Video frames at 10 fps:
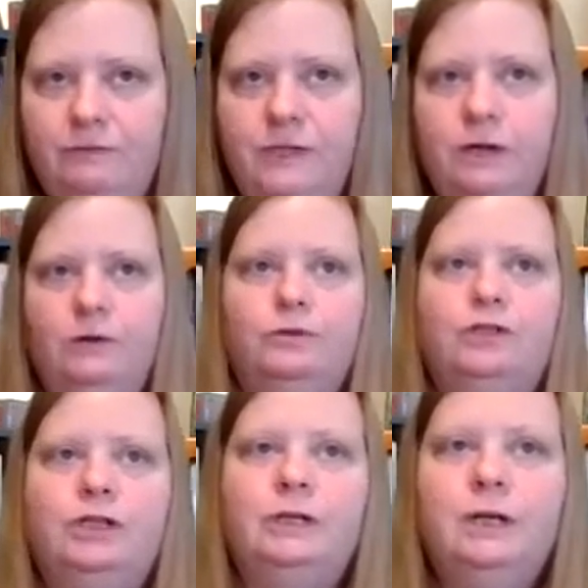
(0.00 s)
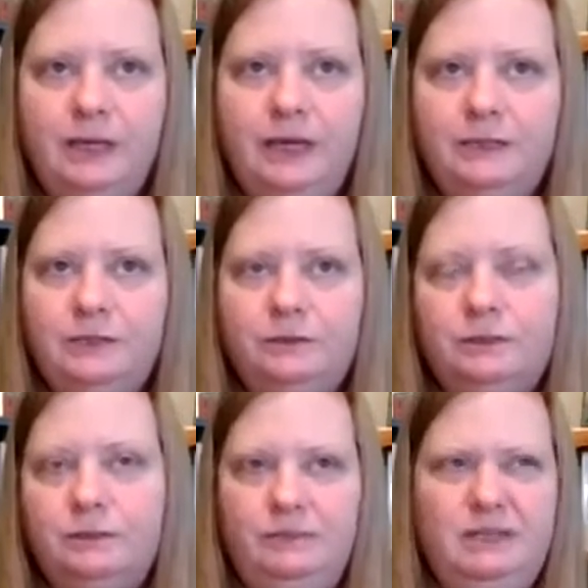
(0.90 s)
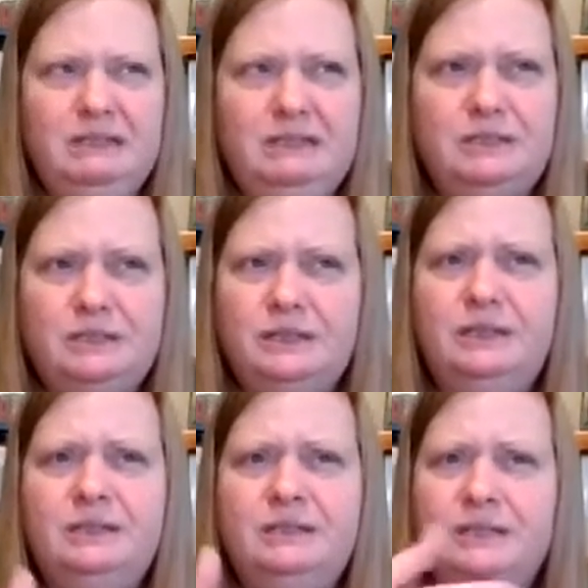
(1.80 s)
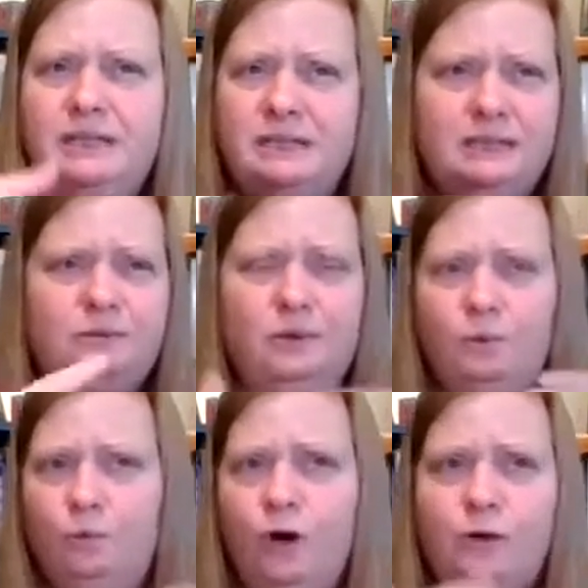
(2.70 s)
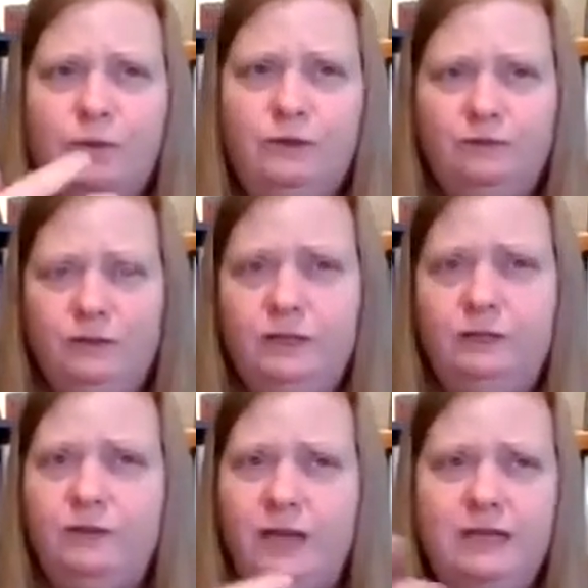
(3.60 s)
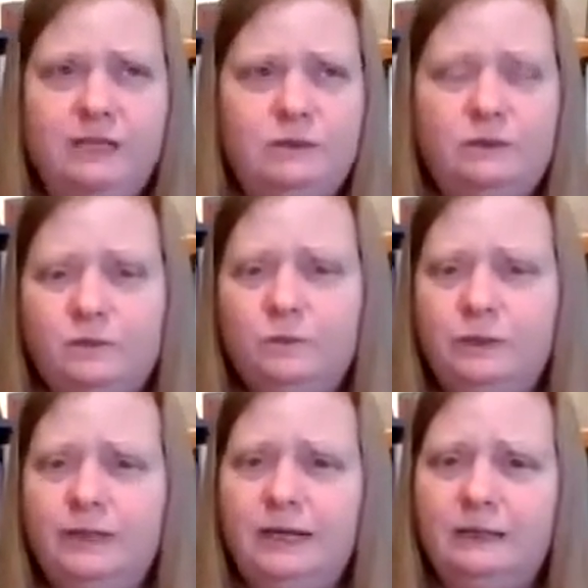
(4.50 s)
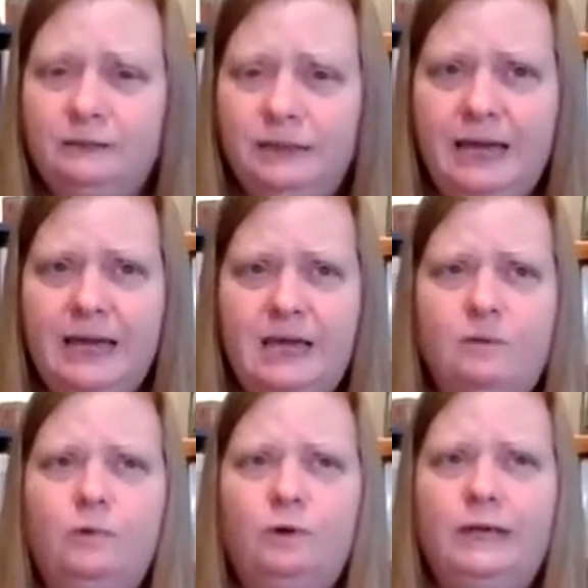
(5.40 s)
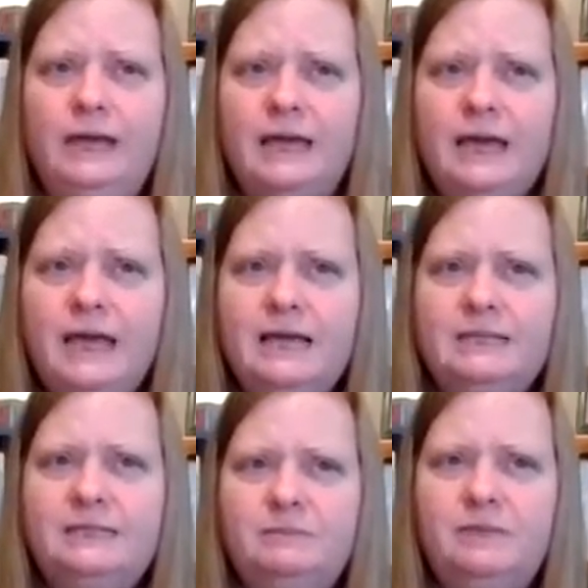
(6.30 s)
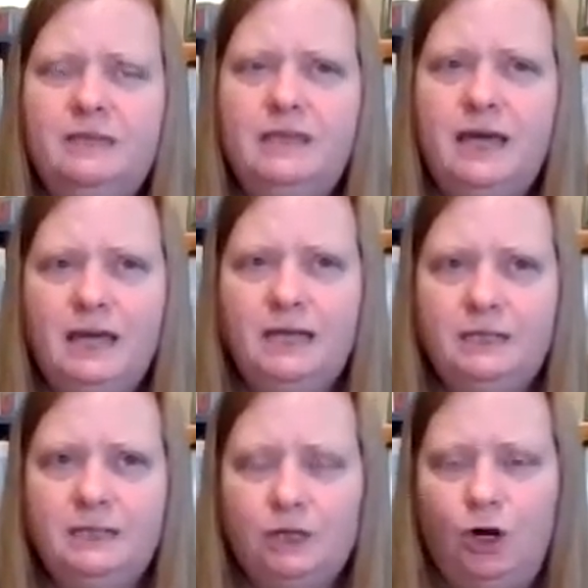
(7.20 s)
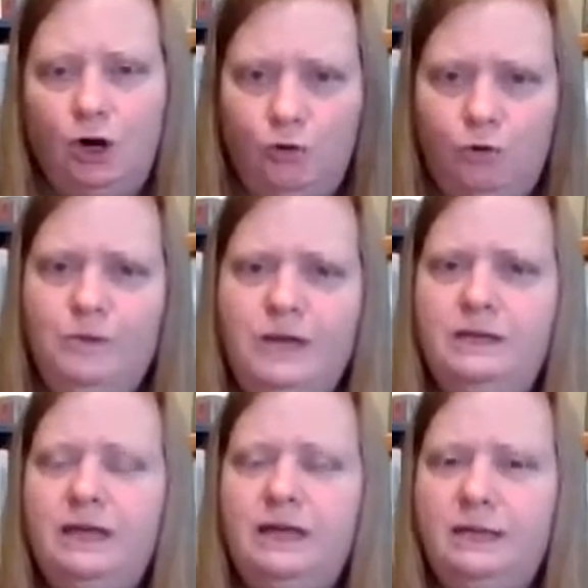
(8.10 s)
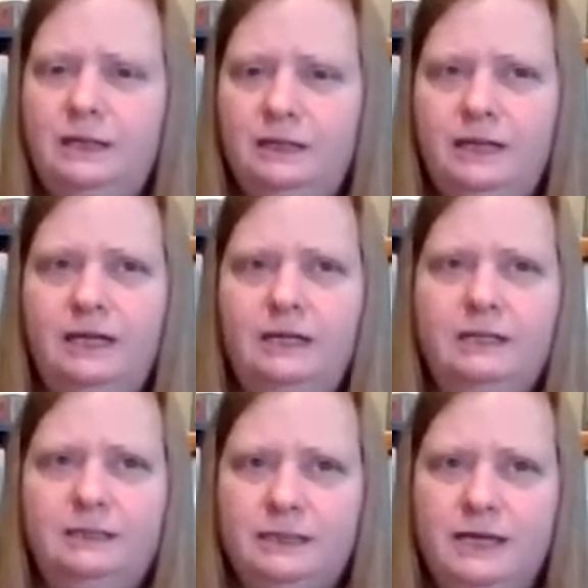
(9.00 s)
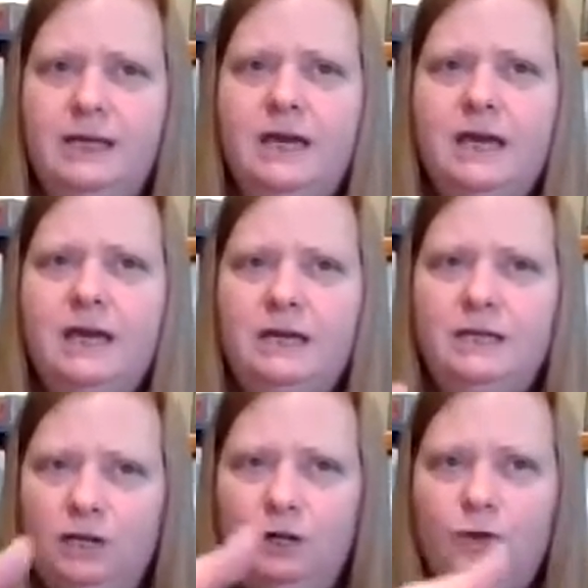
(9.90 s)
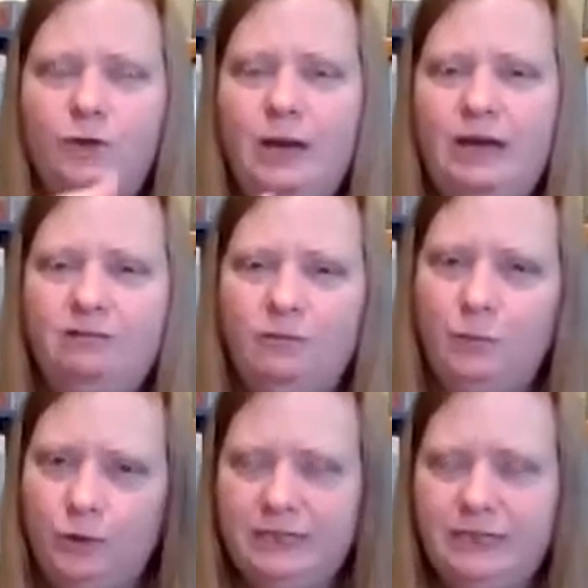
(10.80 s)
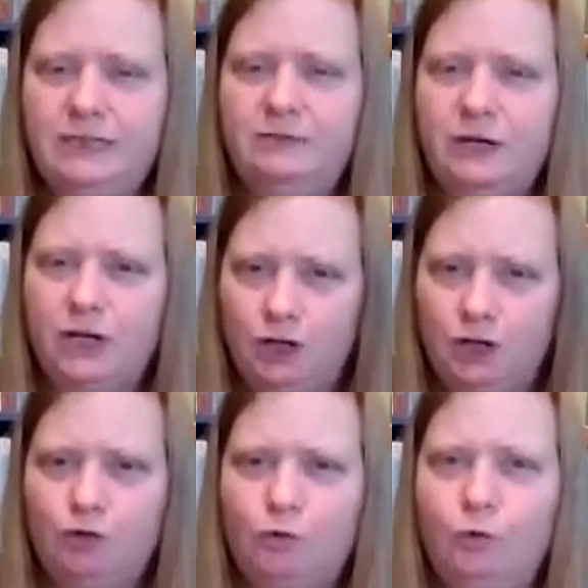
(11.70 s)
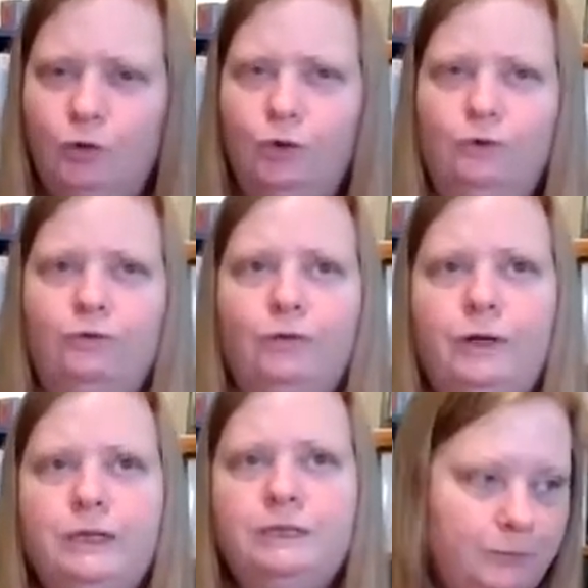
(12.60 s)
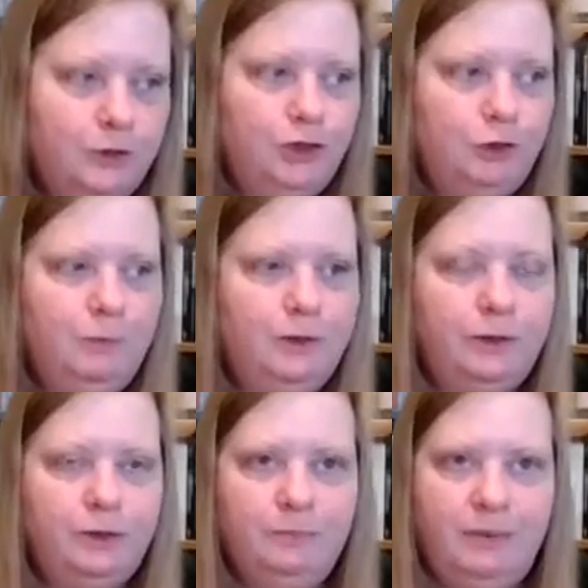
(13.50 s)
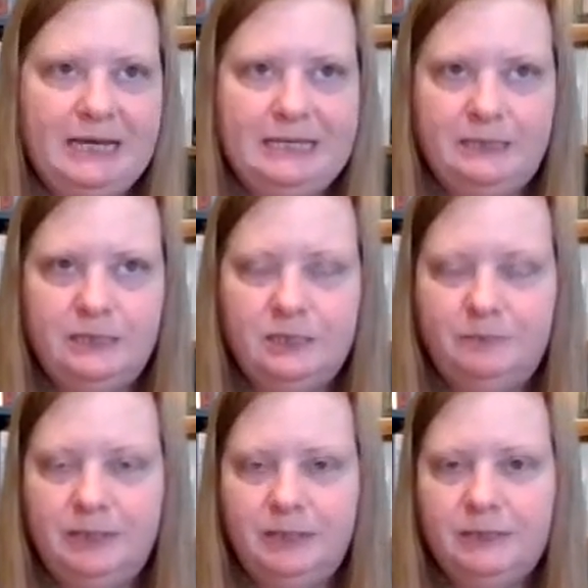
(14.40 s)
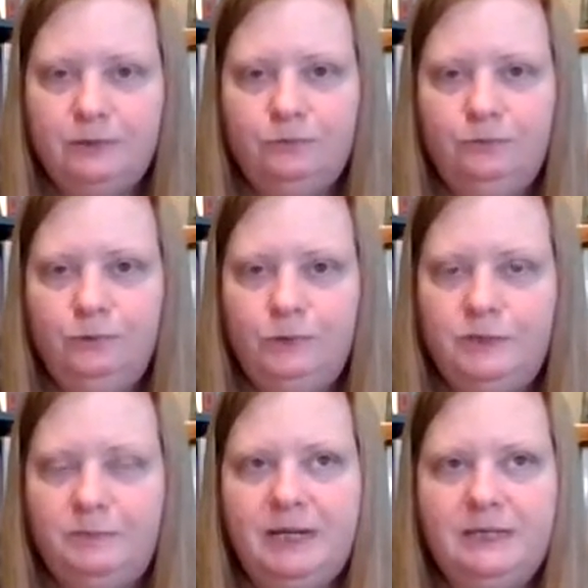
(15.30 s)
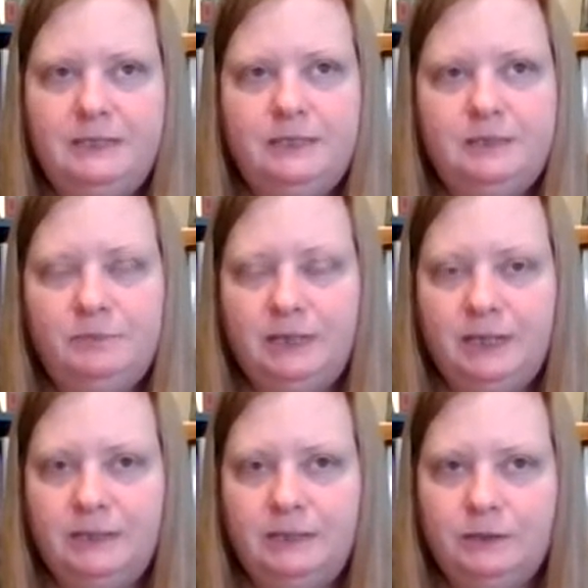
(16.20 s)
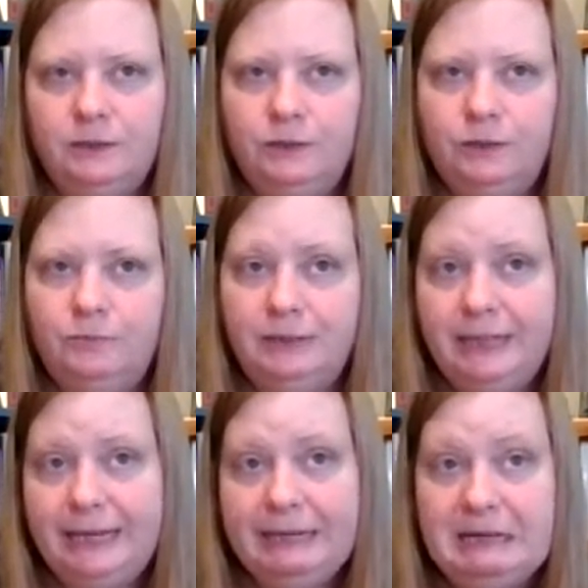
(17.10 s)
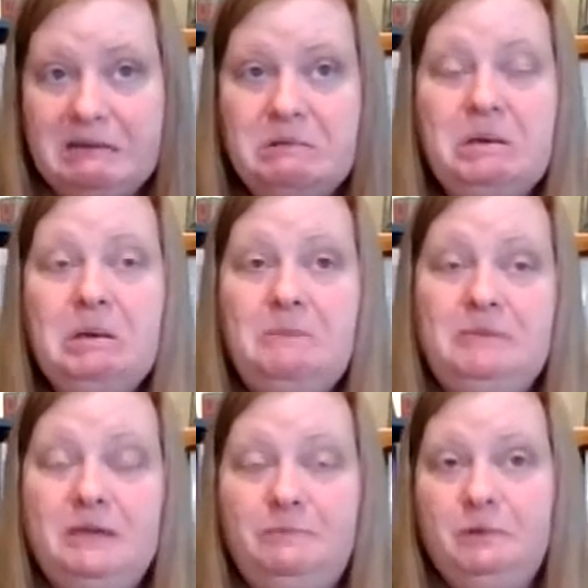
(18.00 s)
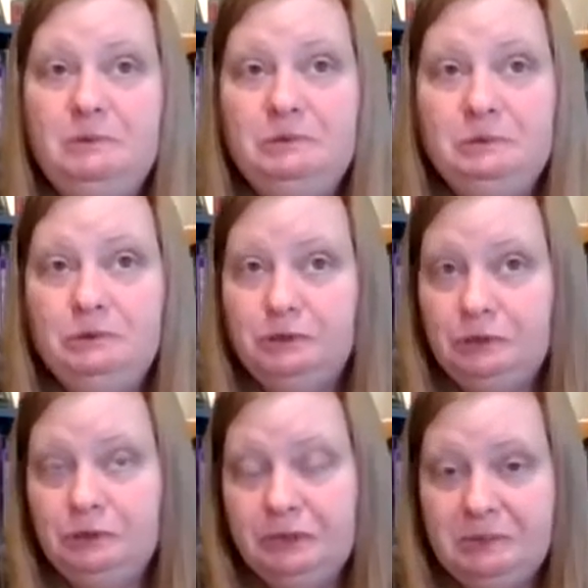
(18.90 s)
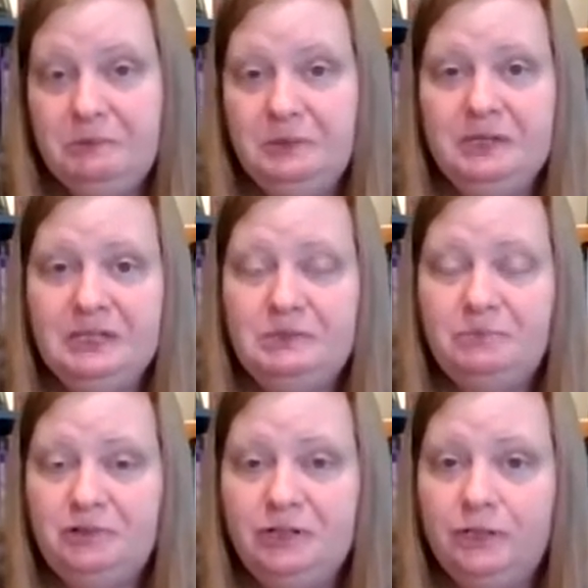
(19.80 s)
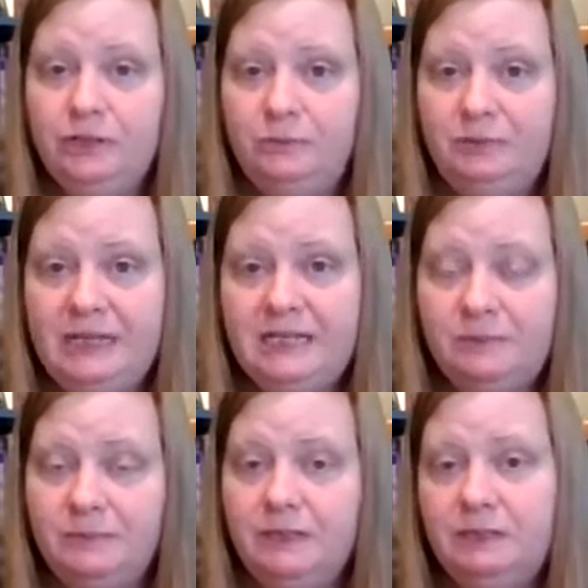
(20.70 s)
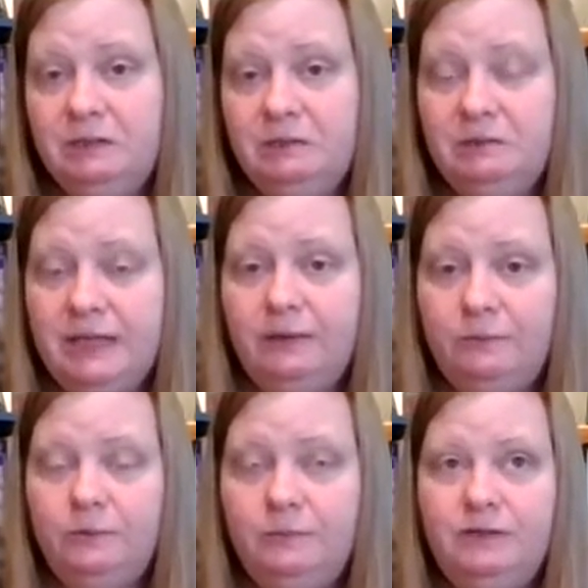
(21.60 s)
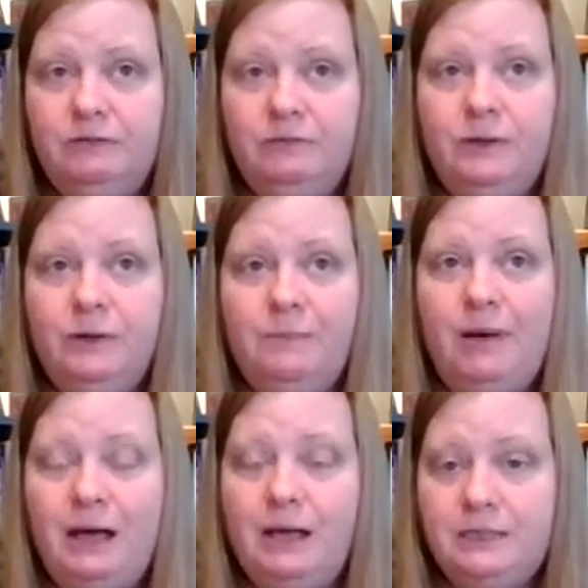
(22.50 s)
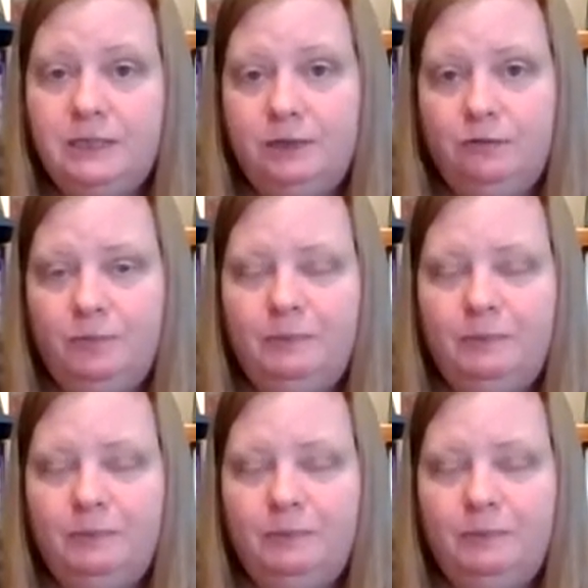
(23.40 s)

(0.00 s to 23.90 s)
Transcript: the ocean. Cancer to me is the watery feel of Cancer is more like a lake, more like something that is homey, that it's like, you have more sense of a control over it. Jupiter in Pisces, because it rules Pisces and because it's a good planet, people usually are like, well, that's a pretty good placement. That would be a very positive